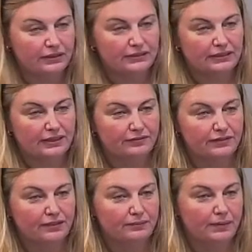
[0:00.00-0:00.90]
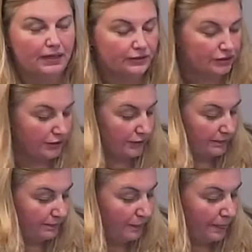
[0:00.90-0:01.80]
his lifetime passion,
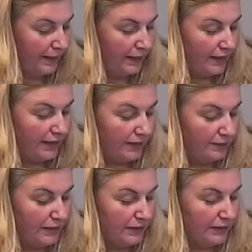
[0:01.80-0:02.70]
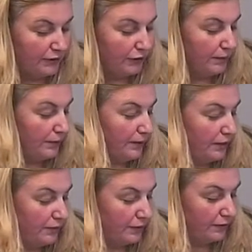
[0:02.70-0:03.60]
and he made history by
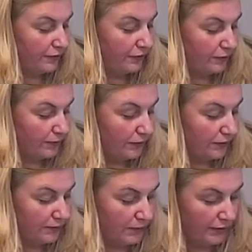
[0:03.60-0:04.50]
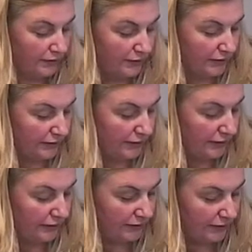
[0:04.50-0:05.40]
becoming the first world's private
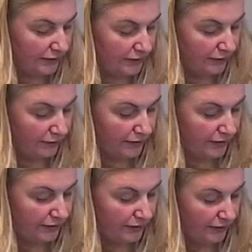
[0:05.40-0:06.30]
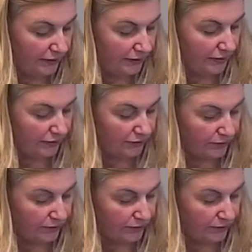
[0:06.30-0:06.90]
citizen to fly to the International